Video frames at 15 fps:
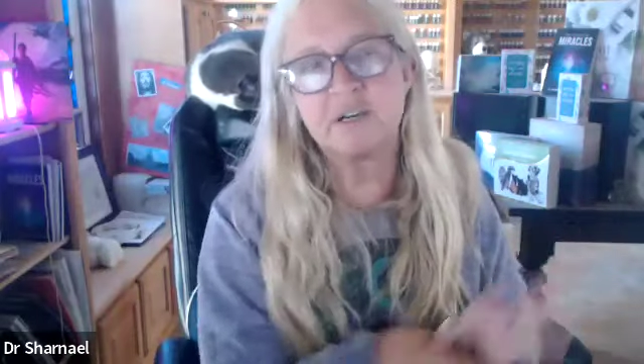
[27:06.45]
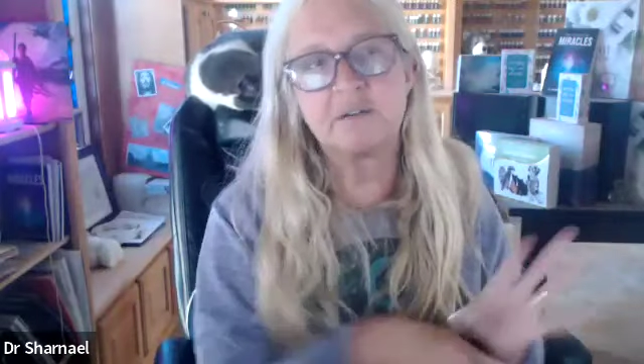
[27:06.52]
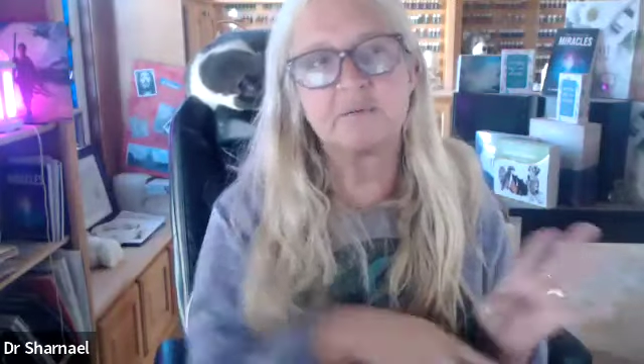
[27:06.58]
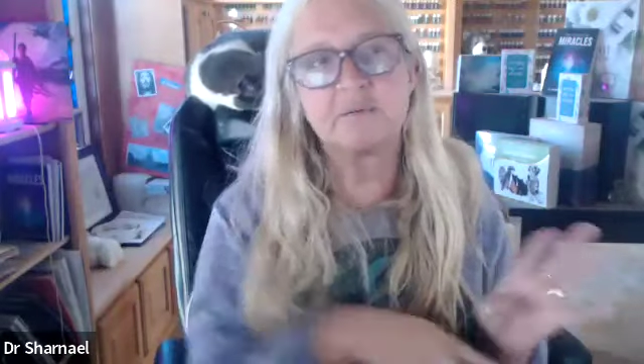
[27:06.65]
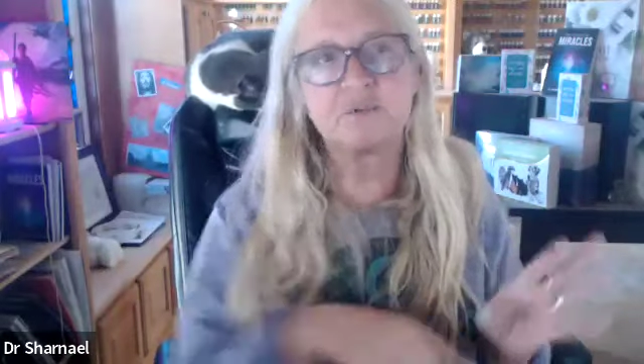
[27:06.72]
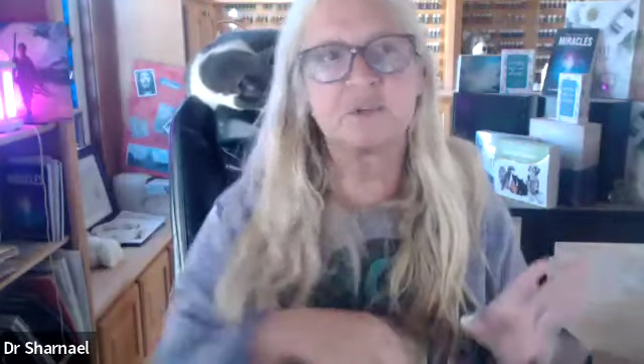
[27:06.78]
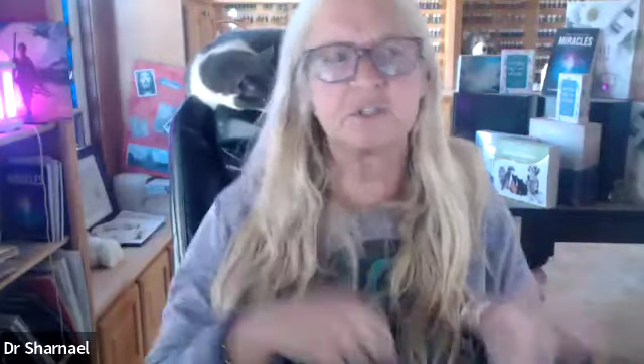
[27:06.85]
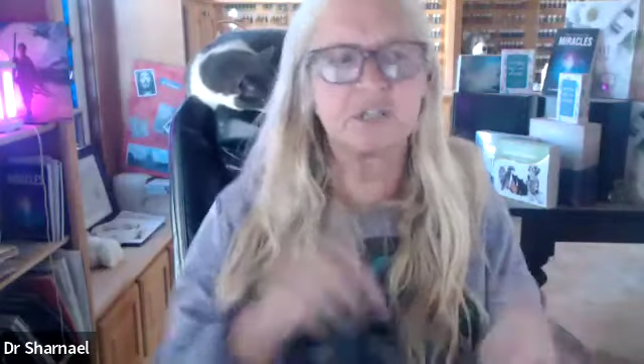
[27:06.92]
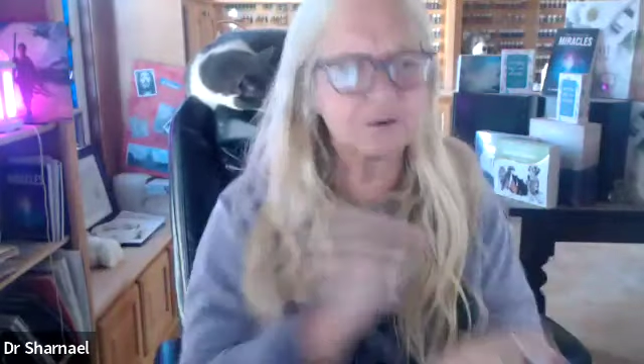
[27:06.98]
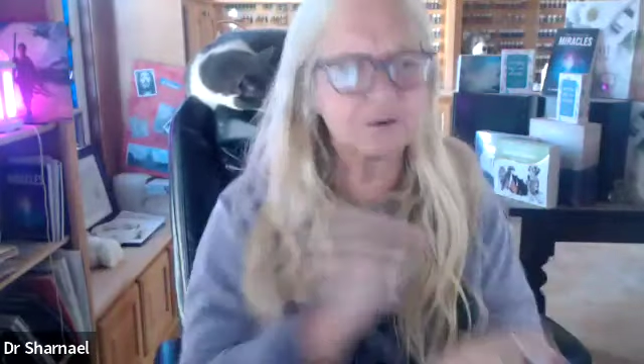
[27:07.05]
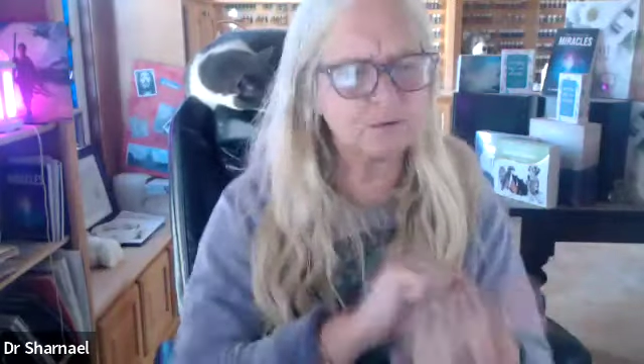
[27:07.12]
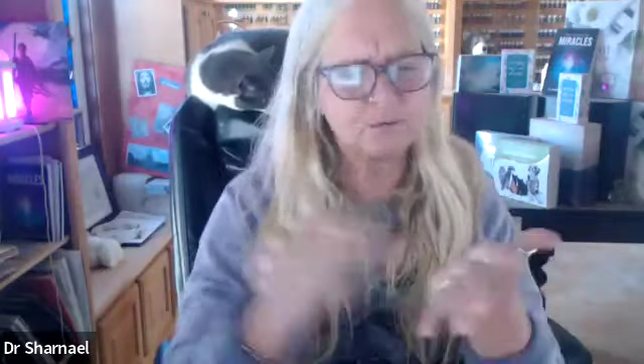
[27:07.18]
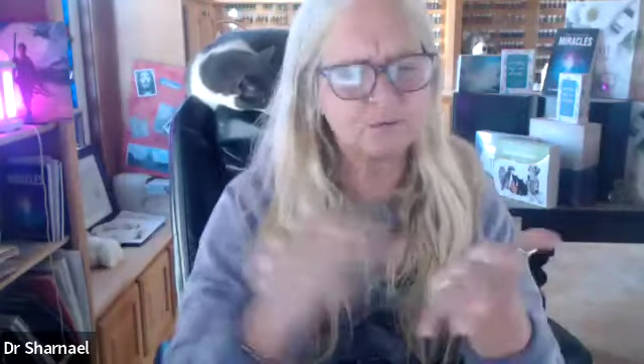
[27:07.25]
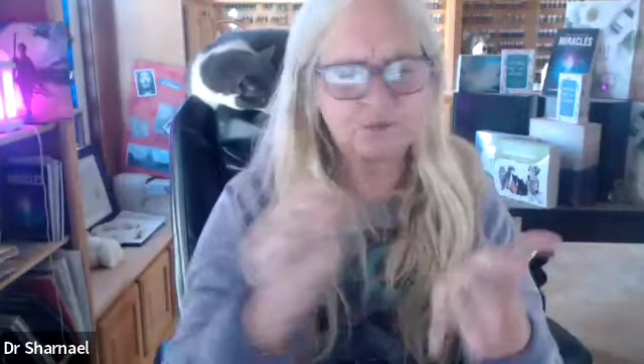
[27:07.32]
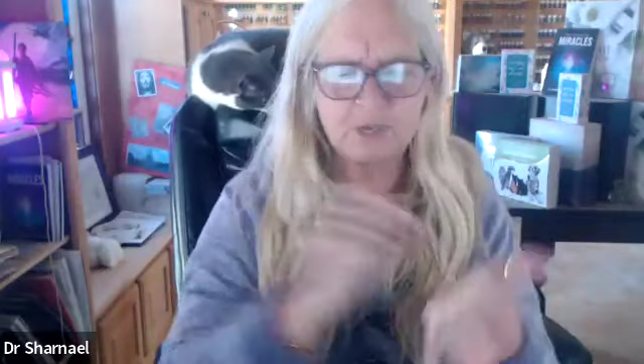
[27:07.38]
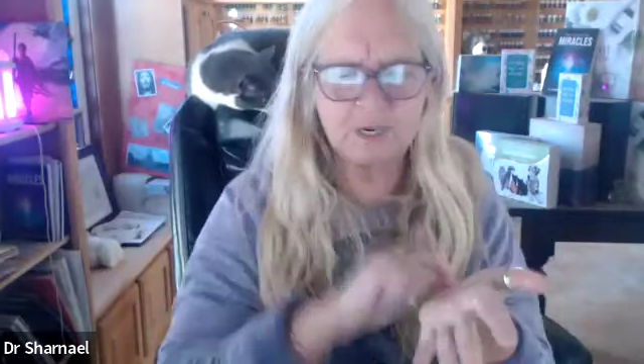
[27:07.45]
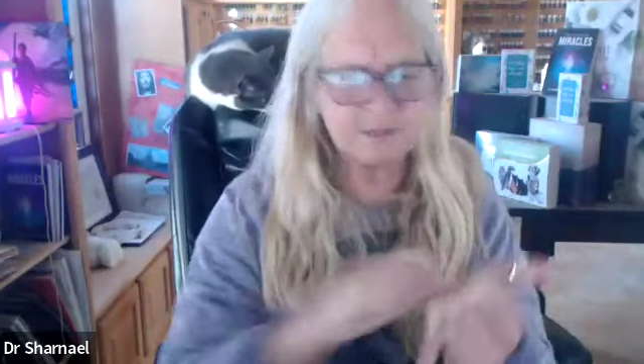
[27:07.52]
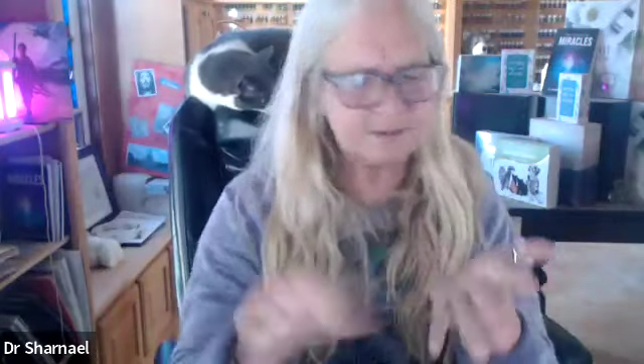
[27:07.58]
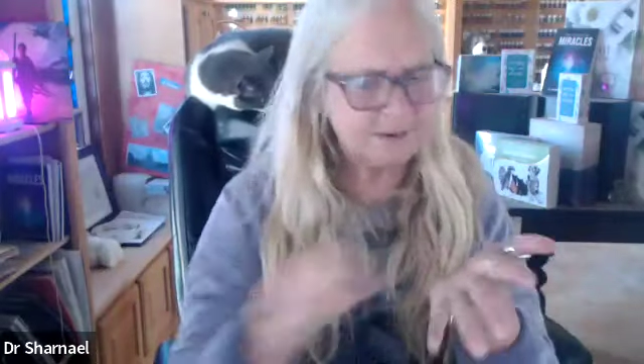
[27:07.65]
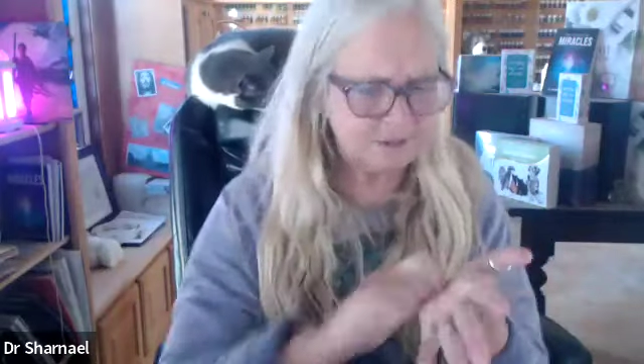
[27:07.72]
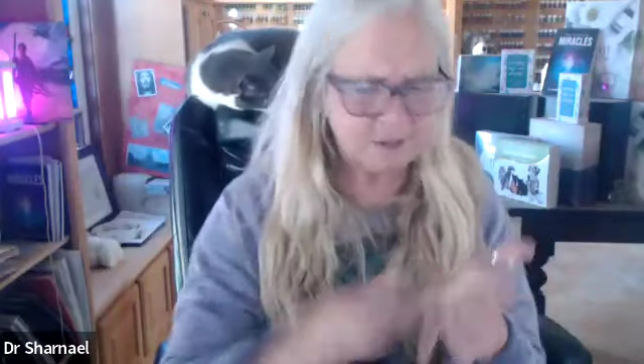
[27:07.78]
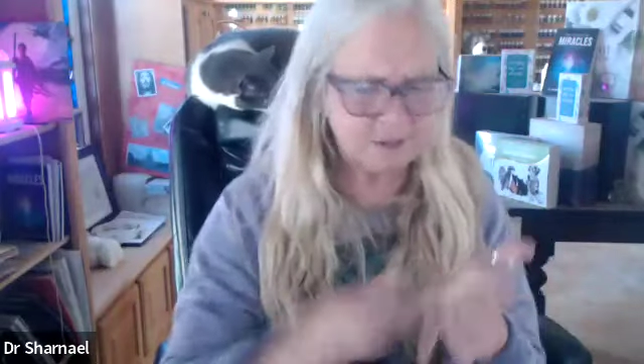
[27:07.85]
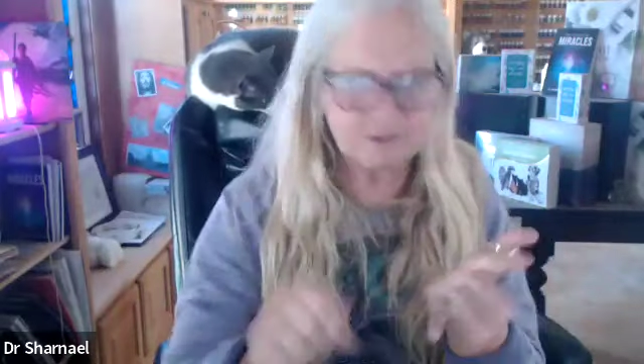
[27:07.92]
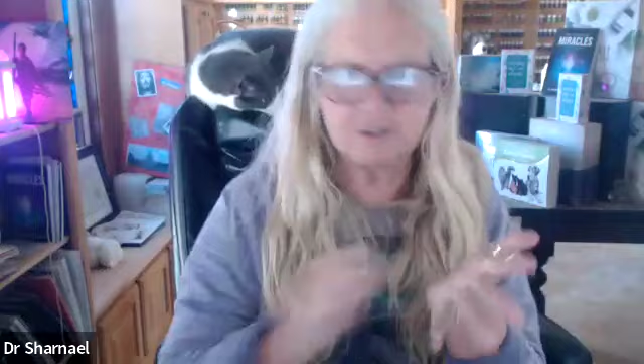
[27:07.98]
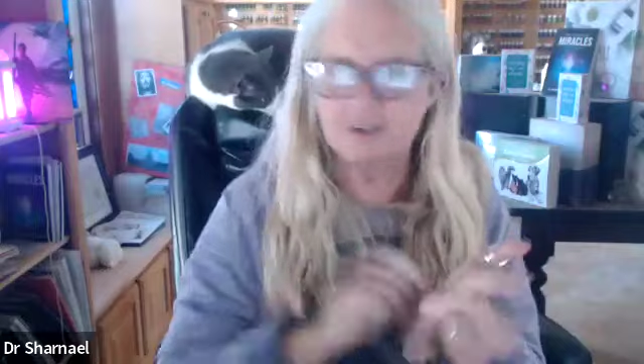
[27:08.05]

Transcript: And I was just like, oh, check, check, check,